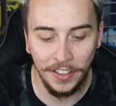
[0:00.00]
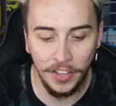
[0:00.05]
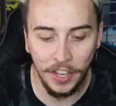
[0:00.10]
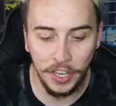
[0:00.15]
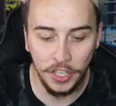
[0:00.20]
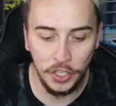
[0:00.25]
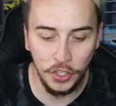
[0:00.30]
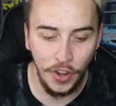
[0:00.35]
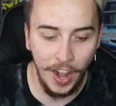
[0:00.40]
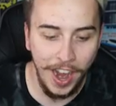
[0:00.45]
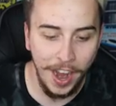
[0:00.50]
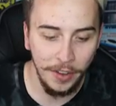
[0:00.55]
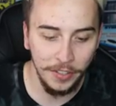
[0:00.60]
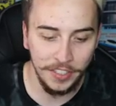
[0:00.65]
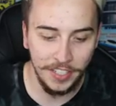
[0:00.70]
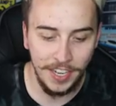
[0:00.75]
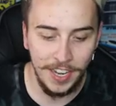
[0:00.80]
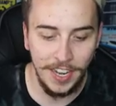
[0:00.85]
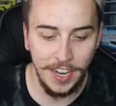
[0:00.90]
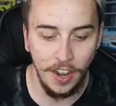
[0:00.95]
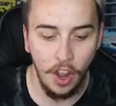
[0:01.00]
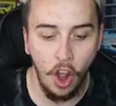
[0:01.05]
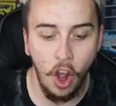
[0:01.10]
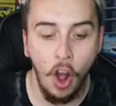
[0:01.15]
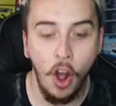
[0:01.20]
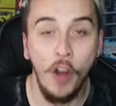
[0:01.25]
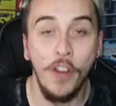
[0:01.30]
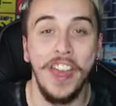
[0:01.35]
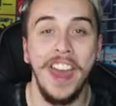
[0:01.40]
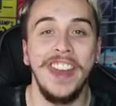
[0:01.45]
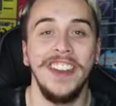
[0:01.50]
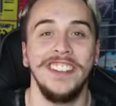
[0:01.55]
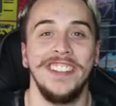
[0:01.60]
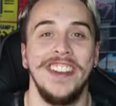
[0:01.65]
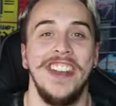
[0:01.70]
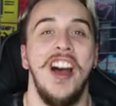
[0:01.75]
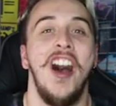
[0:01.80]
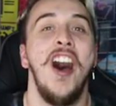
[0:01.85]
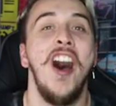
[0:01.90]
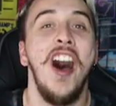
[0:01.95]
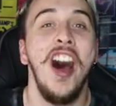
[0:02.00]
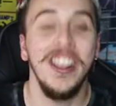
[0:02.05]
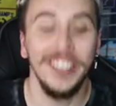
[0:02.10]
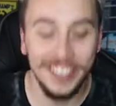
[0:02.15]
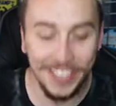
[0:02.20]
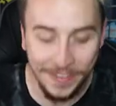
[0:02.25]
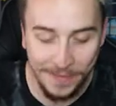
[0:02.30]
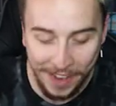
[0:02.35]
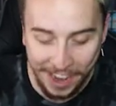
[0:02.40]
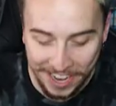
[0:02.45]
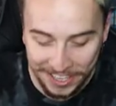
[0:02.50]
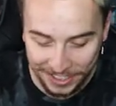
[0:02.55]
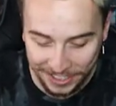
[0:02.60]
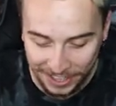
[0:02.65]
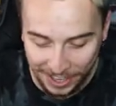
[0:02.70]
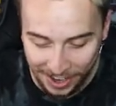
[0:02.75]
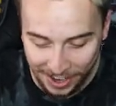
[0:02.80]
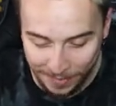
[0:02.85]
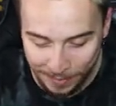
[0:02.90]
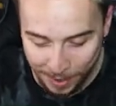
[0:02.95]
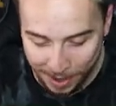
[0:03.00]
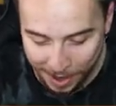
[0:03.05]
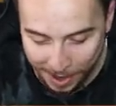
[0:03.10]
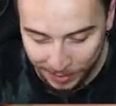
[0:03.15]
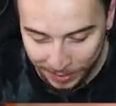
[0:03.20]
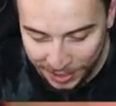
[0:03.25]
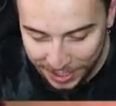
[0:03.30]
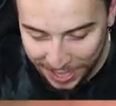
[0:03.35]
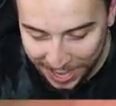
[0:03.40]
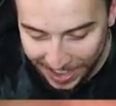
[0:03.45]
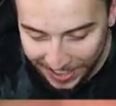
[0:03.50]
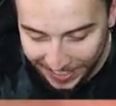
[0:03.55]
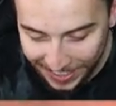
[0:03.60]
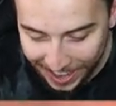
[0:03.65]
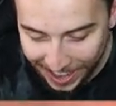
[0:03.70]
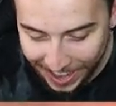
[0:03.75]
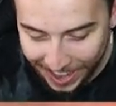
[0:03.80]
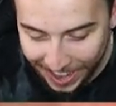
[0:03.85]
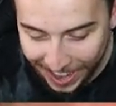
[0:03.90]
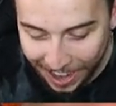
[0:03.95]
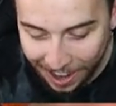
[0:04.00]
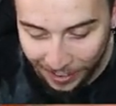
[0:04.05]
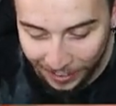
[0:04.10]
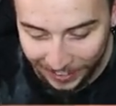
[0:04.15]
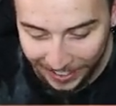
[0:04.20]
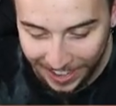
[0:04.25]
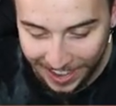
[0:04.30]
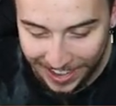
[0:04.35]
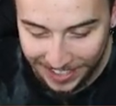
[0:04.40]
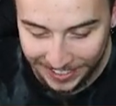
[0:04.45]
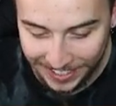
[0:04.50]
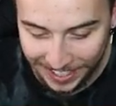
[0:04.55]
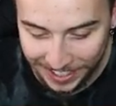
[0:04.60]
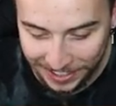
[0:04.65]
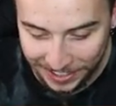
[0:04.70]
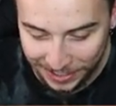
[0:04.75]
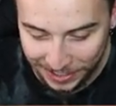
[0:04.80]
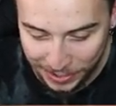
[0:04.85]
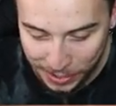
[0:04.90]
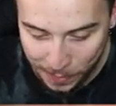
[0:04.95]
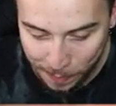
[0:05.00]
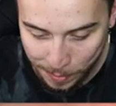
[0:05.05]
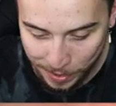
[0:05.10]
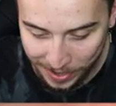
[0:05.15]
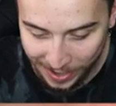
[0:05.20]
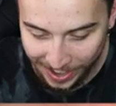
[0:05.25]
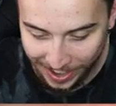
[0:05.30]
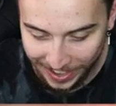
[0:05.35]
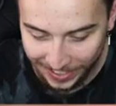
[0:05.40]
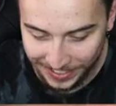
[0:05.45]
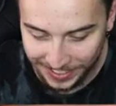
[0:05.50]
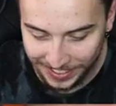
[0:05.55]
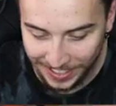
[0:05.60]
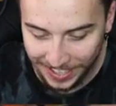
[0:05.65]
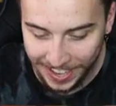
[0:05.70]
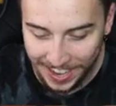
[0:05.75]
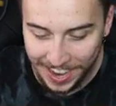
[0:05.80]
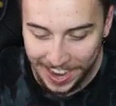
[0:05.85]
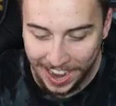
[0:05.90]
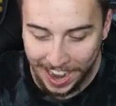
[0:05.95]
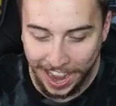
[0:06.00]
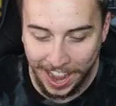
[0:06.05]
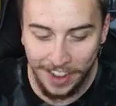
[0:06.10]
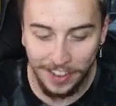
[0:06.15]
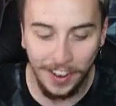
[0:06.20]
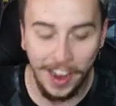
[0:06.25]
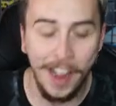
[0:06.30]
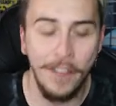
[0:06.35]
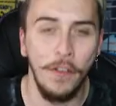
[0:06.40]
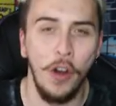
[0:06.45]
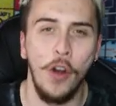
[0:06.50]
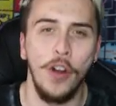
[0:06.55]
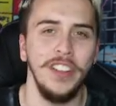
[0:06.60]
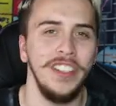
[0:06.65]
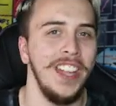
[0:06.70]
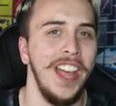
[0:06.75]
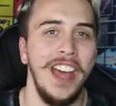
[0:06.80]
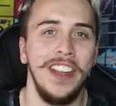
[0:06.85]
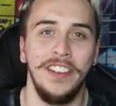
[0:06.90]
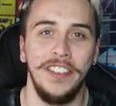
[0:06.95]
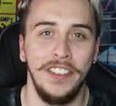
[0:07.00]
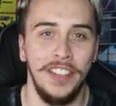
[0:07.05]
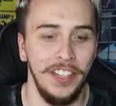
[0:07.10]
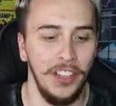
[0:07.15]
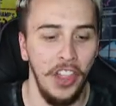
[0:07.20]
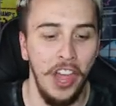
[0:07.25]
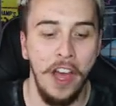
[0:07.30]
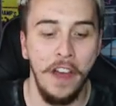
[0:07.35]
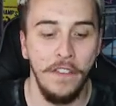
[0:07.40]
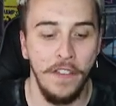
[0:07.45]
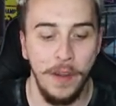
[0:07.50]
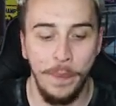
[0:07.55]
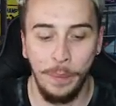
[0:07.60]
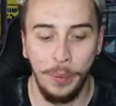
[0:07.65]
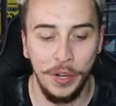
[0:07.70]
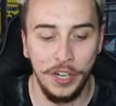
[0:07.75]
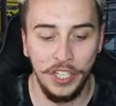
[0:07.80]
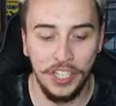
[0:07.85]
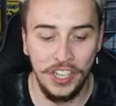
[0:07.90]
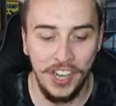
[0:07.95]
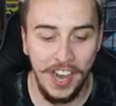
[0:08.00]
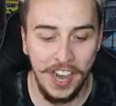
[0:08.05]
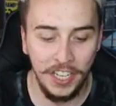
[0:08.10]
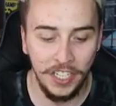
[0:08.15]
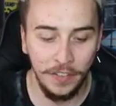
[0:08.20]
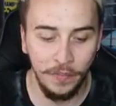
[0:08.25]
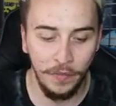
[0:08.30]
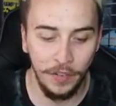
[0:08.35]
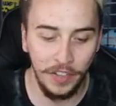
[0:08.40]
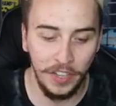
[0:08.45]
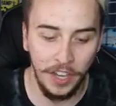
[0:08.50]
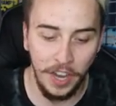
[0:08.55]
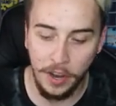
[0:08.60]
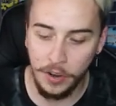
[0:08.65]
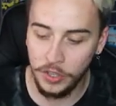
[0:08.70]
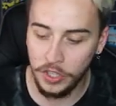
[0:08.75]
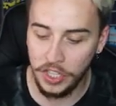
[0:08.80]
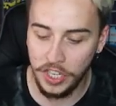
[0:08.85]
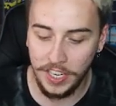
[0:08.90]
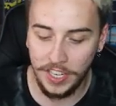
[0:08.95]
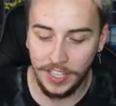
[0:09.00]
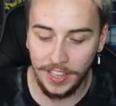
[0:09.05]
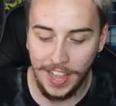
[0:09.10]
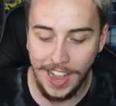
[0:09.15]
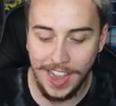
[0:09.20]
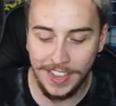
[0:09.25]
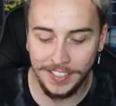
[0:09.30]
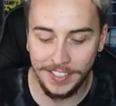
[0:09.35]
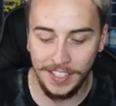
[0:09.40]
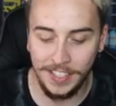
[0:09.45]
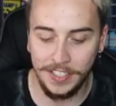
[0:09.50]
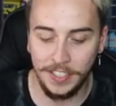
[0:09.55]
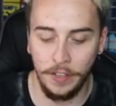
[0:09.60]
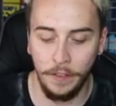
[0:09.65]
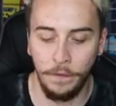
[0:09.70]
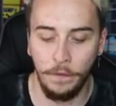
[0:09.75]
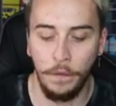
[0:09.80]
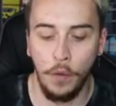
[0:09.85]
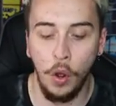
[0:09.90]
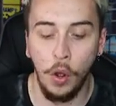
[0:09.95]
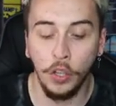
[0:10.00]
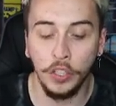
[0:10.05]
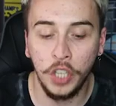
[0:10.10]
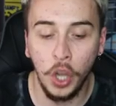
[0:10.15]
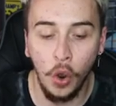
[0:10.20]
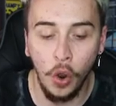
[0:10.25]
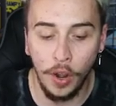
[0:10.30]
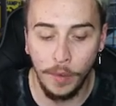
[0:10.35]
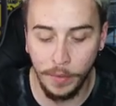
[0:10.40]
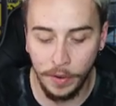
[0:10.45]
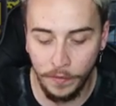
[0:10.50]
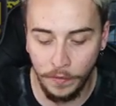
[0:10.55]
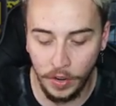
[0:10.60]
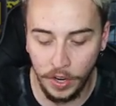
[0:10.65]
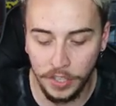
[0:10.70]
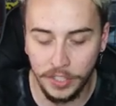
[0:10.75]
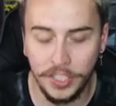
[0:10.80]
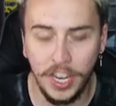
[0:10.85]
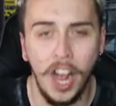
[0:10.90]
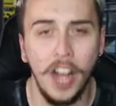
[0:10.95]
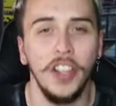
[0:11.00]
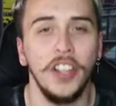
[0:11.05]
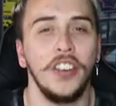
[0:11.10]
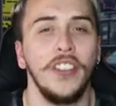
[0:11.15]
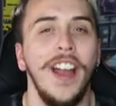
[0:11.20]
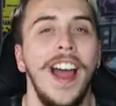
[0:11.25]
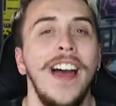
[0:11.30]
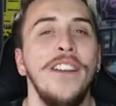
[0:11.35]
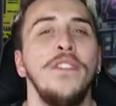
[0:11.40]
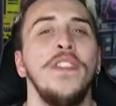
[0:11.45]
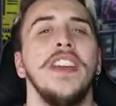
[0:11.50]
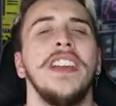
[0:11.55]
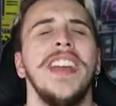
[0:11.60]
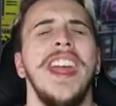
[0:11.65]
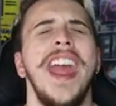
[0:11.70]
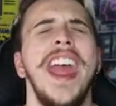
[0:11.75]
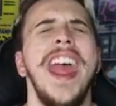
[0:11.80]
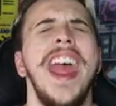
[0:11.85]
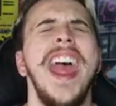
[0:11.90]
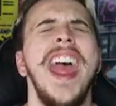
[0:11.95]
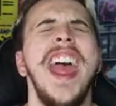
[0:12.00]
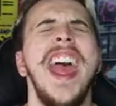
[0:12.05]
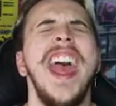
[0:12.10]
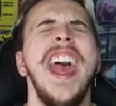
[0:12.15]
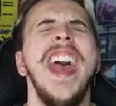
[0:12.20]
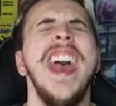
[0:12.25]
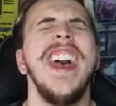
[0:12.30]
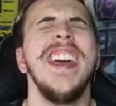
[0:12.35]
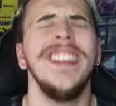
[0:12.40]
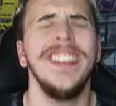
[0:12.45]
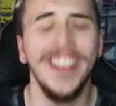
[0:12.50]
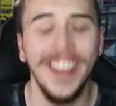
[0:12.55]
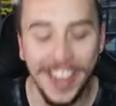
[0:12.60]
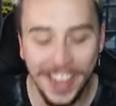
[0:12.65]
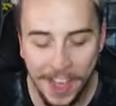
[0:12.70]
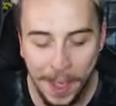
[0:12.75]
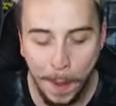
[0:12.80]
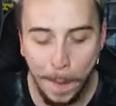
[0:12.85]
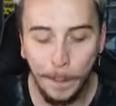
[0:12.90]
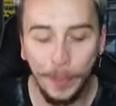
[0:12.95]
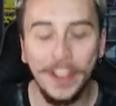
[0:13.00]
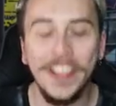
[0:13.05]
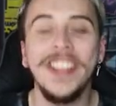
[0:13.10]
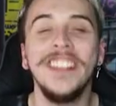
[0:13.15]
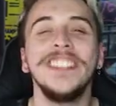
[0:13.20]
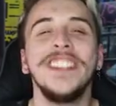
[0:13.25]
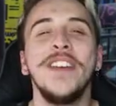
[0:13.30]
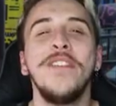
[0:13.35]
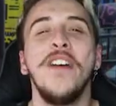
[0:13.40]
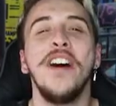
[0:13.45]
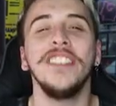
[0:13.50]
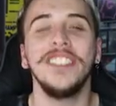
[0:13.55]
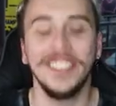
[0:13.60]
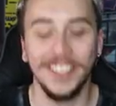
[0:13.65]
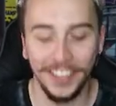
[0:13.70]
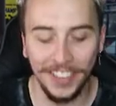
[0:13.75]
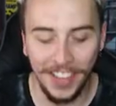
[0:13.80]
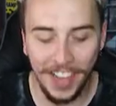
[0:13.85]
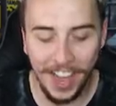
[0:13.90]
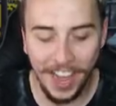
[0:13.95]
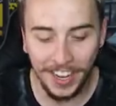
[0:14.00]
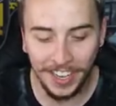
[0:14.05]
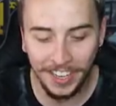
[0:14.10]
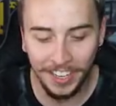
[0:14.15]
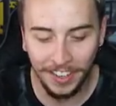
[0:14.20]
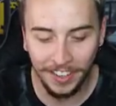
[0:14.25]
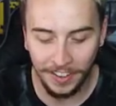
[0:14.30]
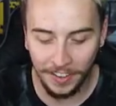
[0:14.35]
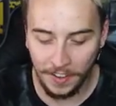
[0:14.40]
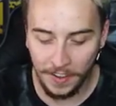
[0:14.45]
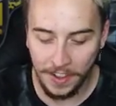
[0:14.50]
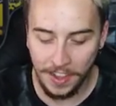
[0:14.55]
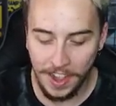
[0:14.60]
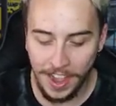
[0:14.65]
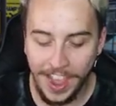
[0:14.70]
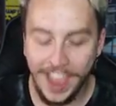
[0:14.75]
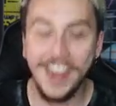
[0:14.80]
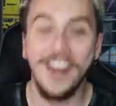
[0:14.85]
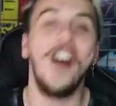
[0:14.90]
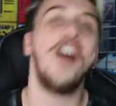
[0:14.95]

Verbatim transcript: the Drowzee. Oh, that is an awesome Magikarp art. Check that out, guys. That is super nice. I, have always had the love and appreciation for the OG classics, the Voltorb reverse holographic, and please give us the luck. An